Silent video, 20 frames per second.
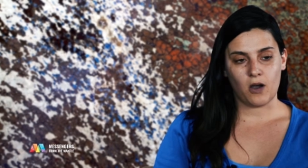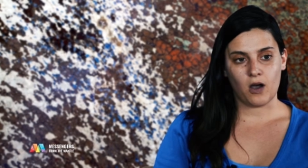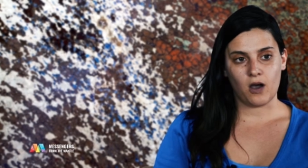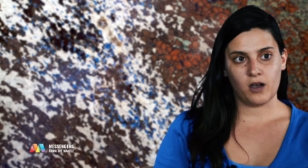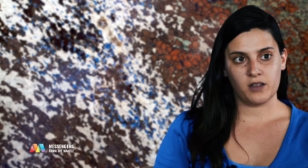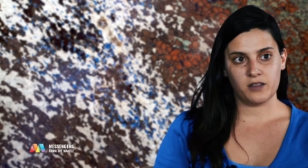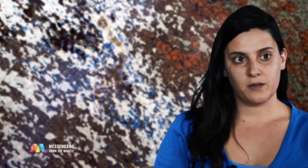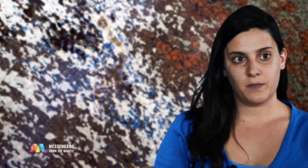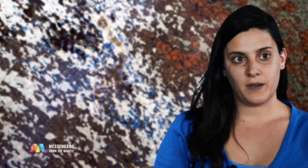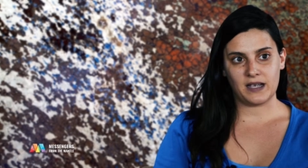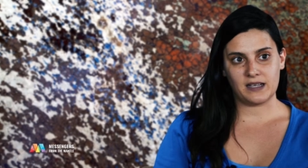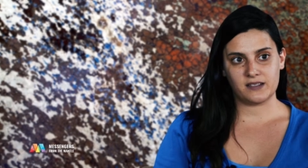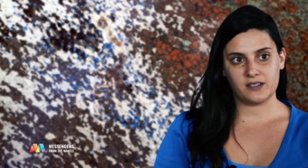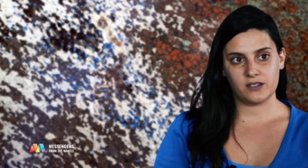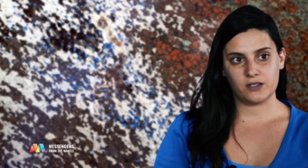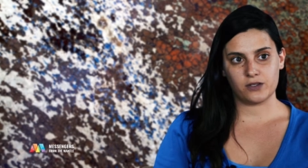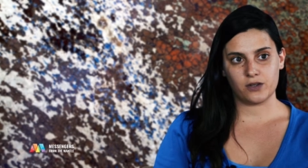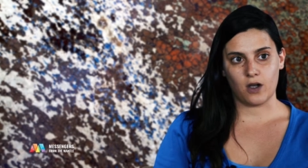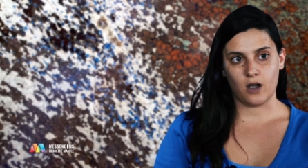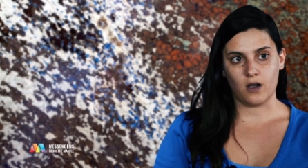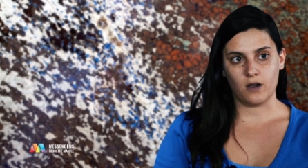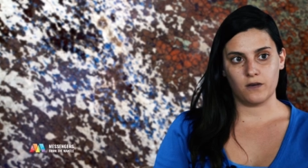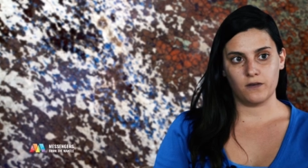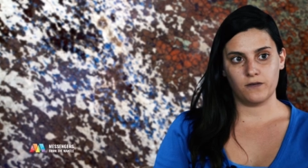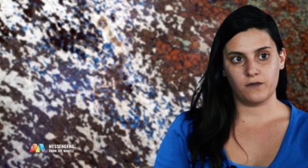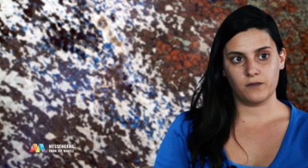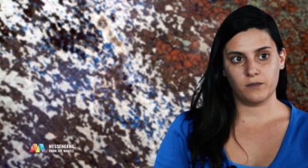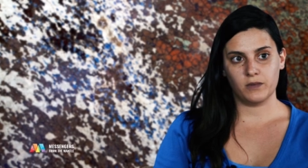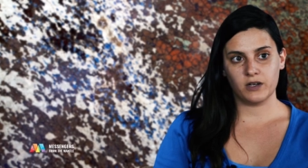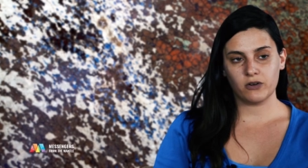on the basis
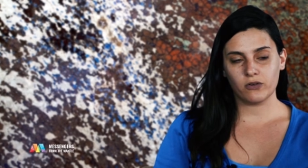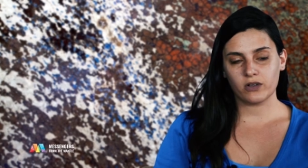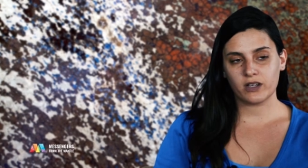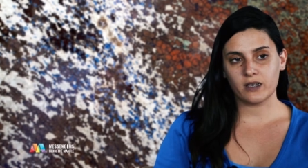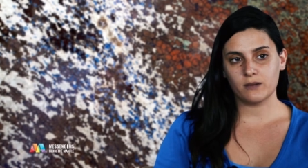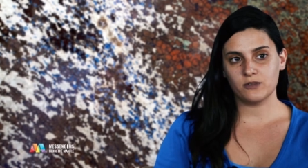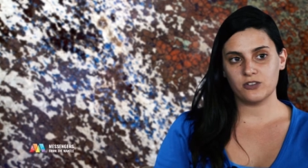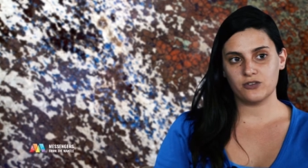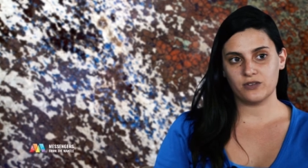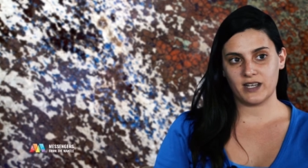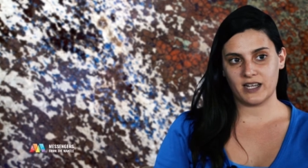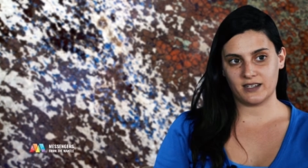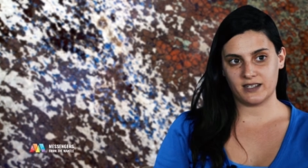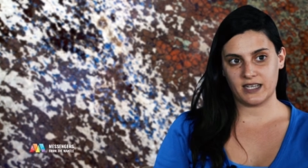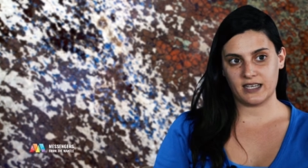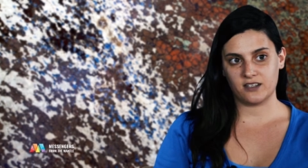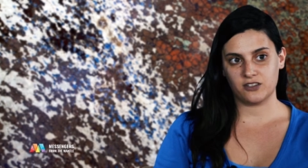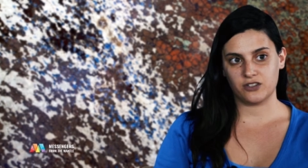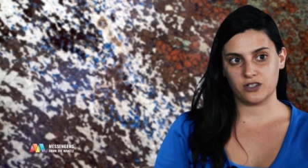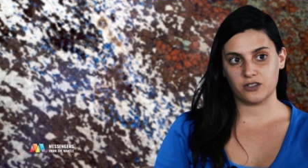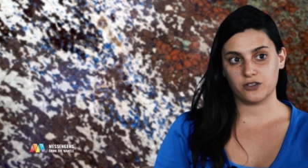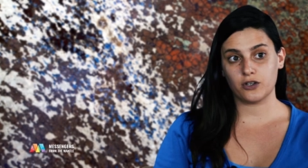of mineral chemistry and texture.